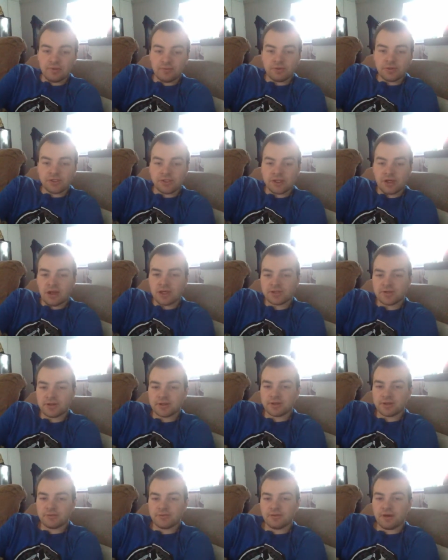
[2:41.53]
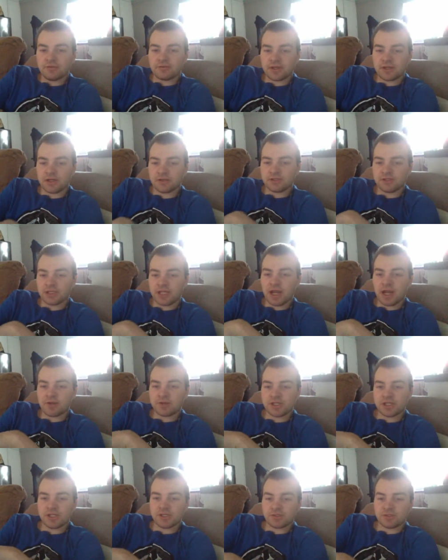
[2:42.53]
reach the highest rank of five titles, in your
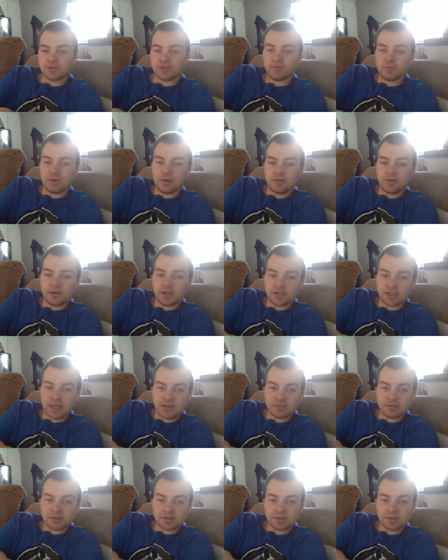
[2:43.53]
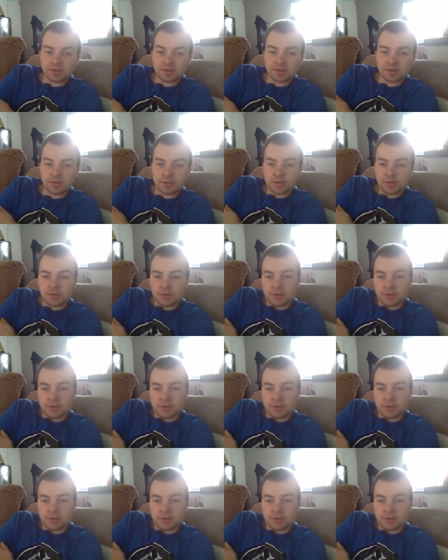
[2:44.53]
character sheet is not worth 90 game score.